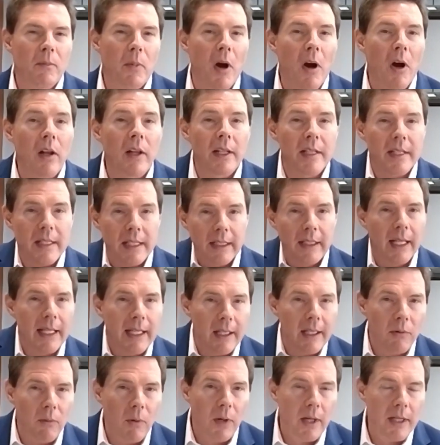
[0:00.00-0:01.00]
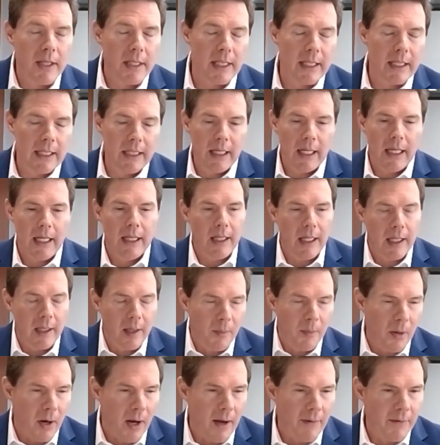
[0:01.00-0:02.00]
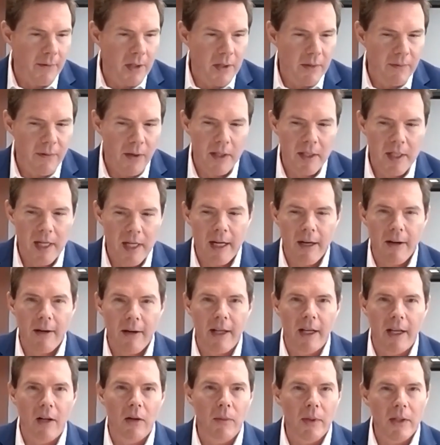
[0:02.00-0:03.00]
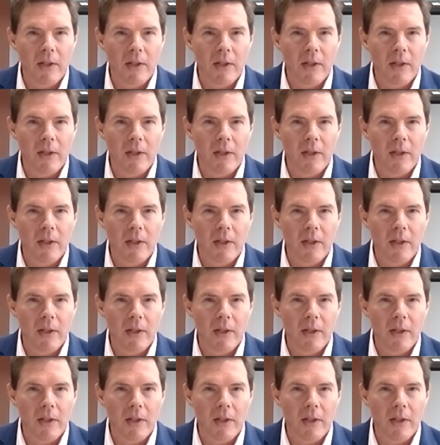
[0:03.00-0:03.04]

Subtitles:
policy like it was in the province of Ontario,